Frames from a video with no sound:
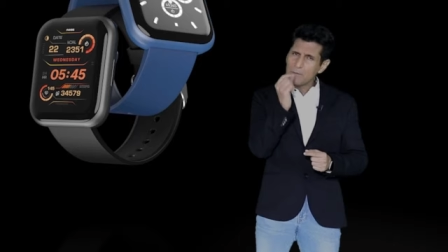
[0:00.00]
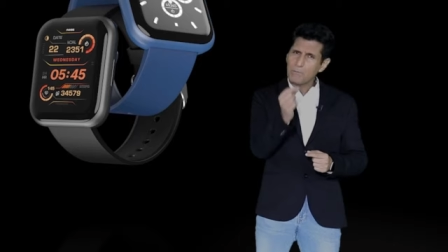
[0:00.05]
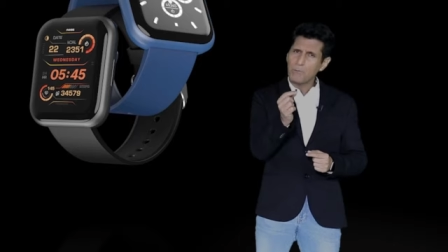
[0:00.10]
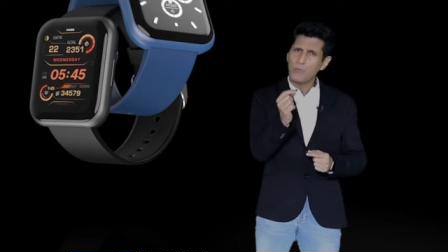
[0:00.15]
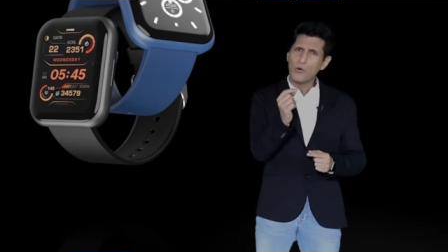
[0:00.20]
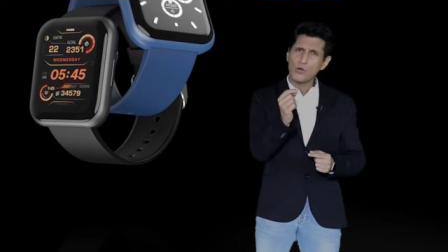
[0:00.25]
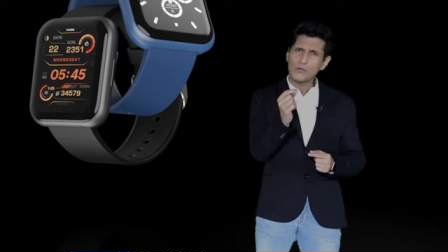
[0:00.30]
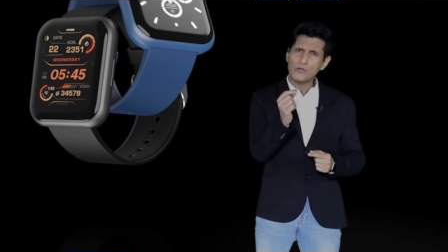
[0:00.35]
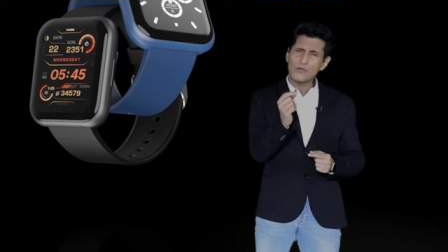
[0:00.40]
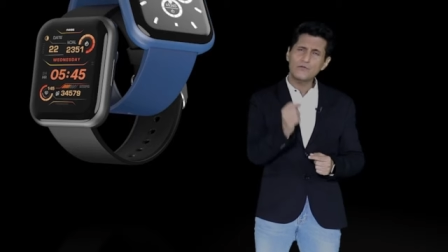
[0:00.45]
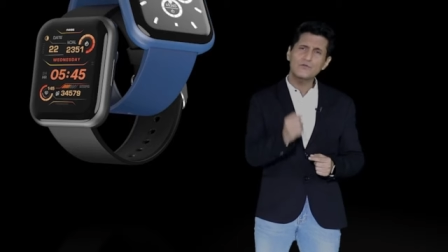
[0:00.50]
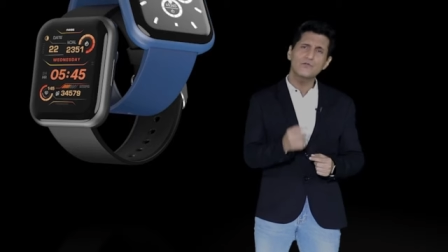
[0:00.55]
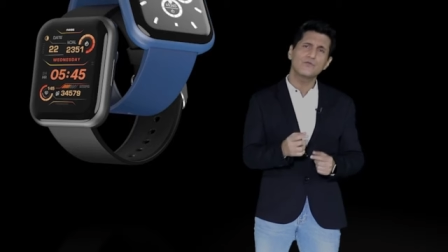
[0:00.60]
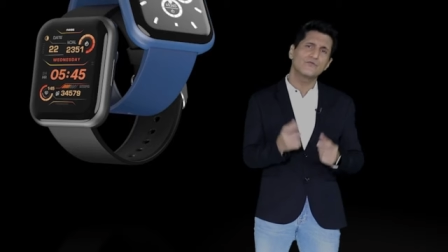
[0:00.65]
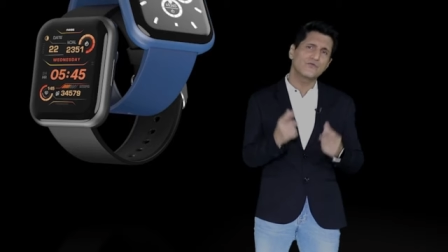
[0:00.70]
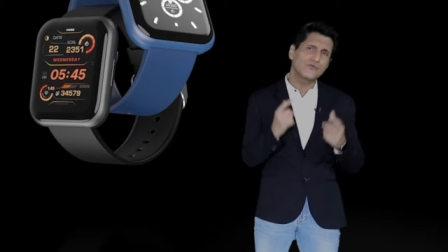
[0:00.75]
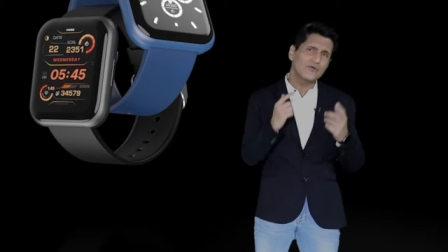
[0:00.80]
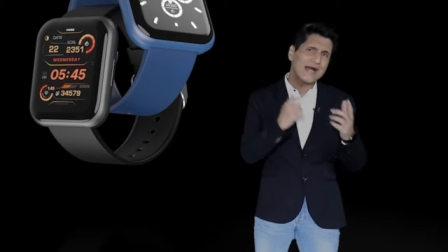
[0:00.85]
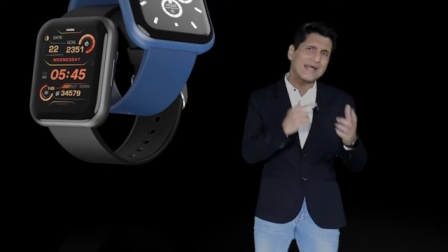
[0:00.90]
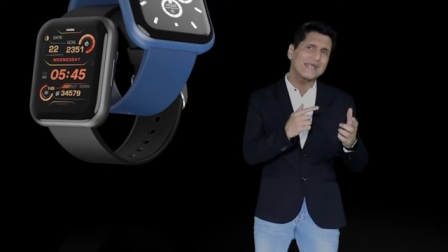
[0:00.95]
importance of
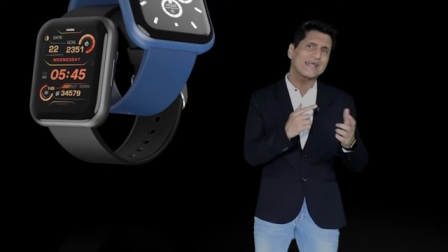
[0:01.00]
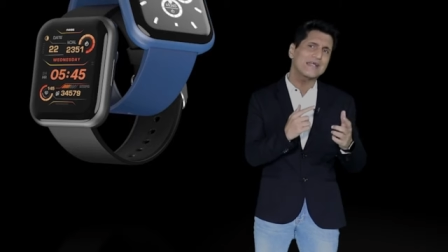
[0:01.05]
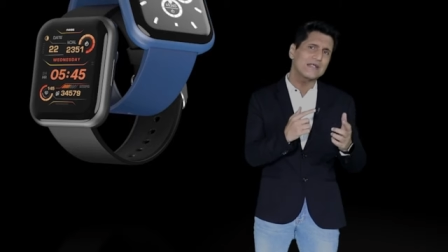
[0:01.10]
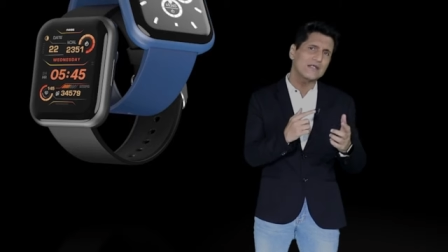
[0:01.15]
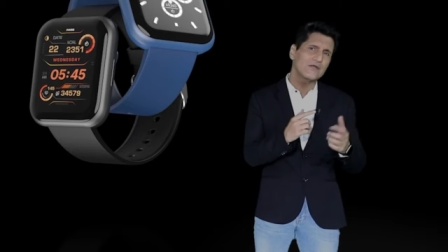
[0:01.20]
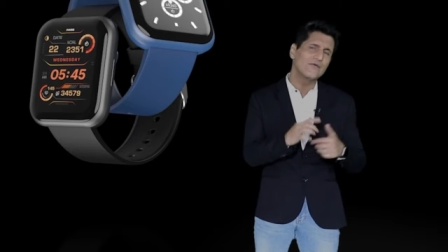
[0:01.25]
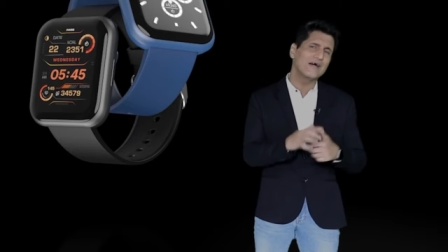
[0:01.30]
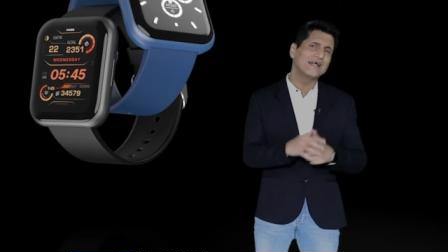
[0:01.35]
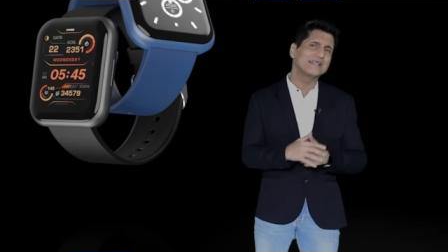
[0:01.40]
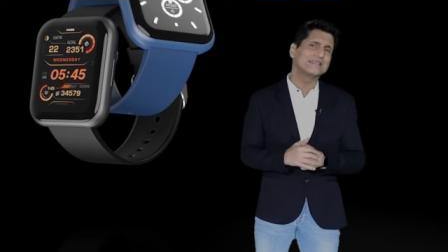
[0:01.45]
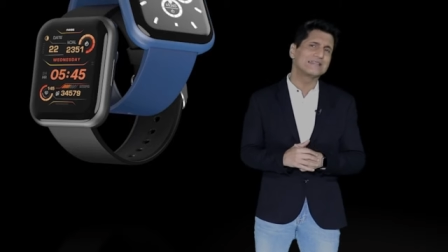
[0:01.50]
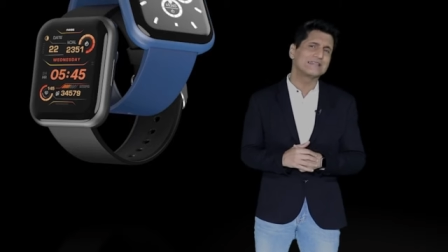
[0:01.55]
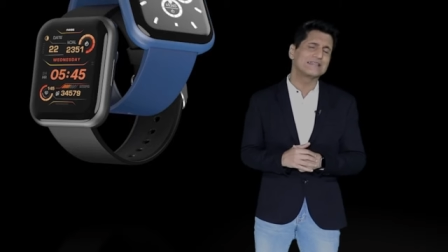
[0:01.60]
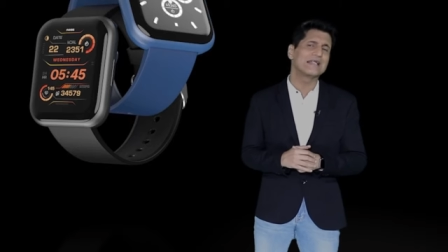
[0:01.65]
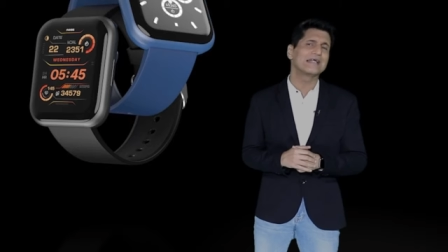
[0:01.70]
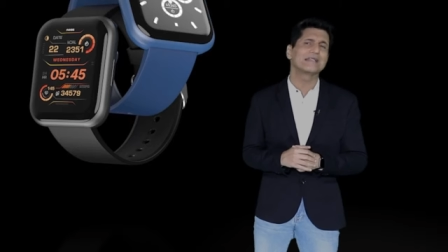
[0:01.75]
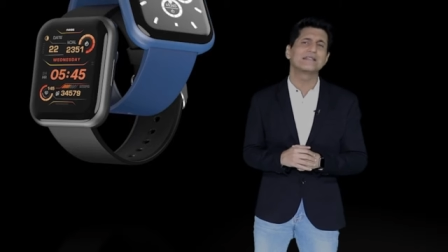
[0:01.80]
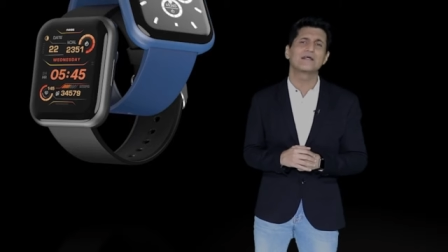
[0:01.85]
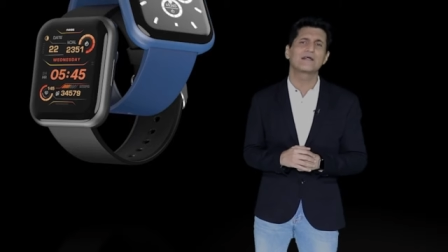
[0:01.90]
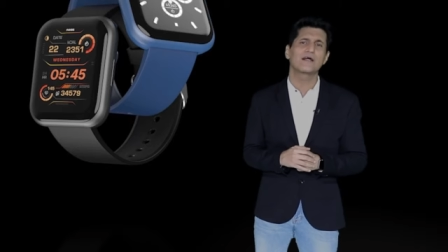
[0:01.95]
tracking devices
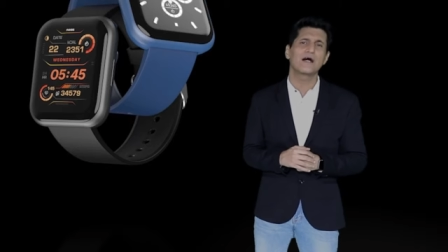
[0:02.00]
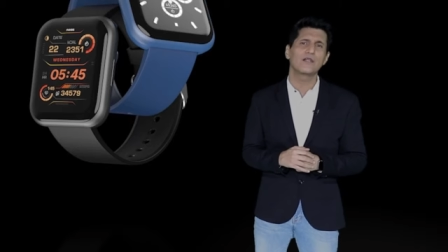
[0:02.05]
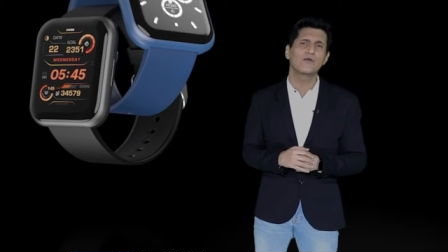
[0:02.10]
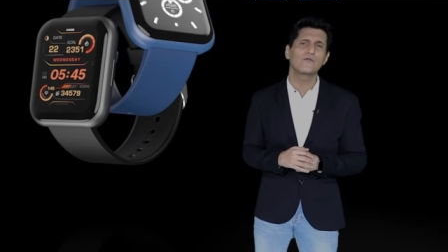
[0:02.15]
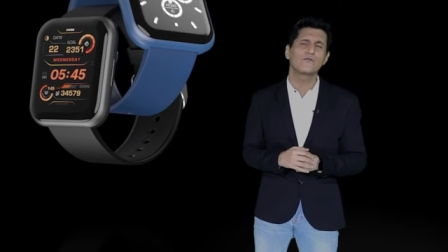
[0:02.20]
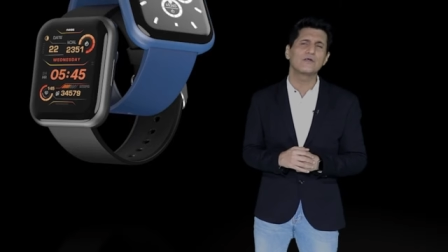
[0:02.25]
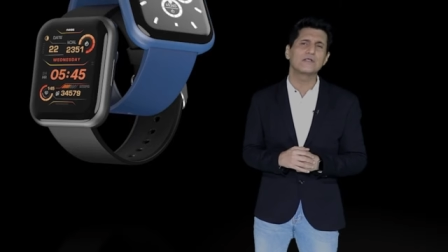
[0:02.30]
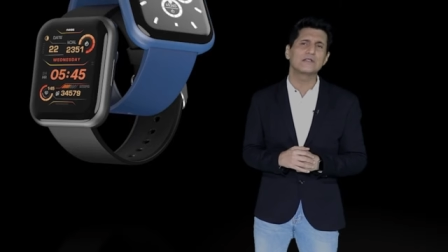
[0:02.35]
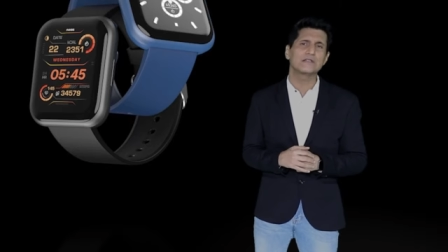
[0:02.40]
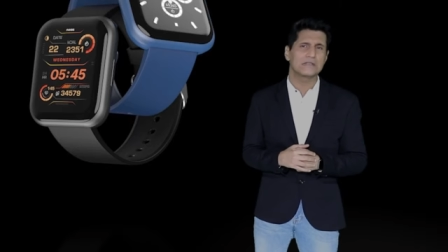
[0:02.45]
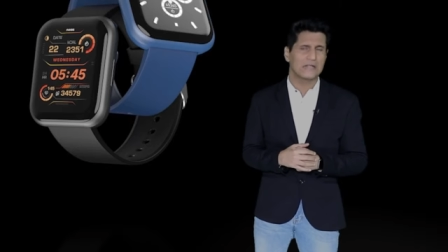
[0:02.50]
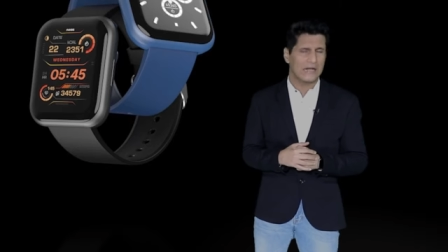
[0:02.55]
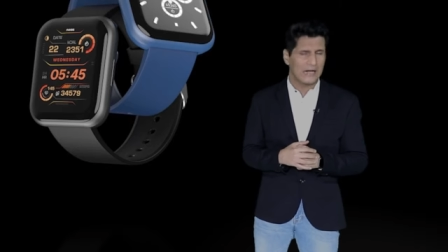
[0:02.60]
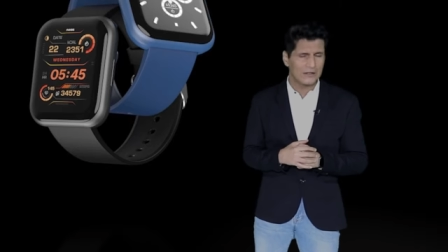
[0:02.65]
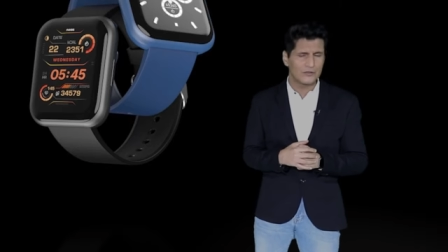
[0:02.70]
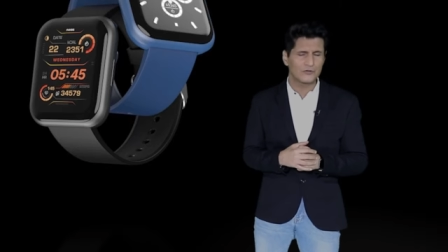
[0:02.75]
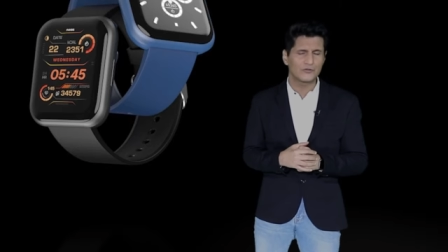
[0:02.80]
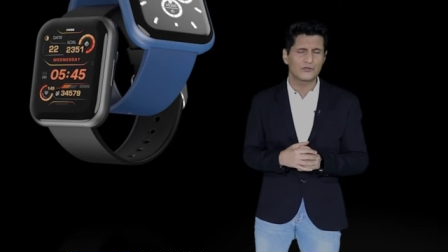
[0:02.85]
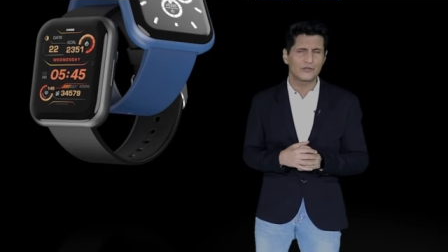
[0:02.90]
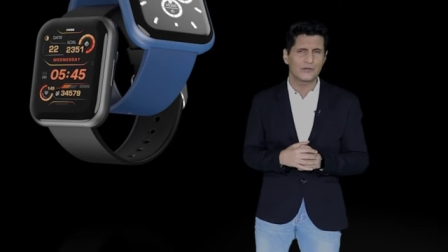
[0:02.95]
like the ColorFit
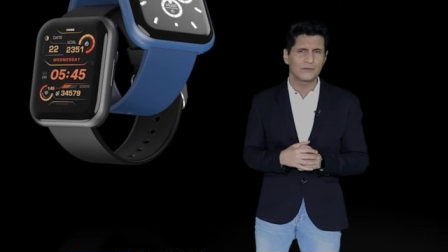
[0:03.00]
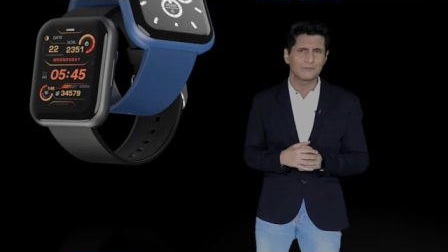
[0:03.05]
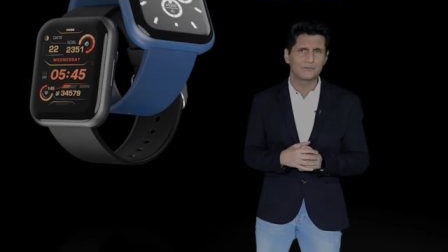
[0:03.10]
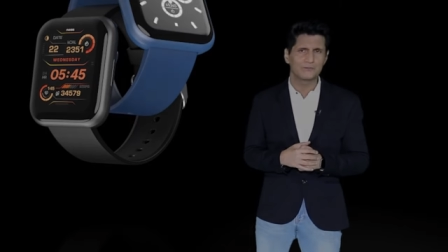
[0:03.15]
Ultra.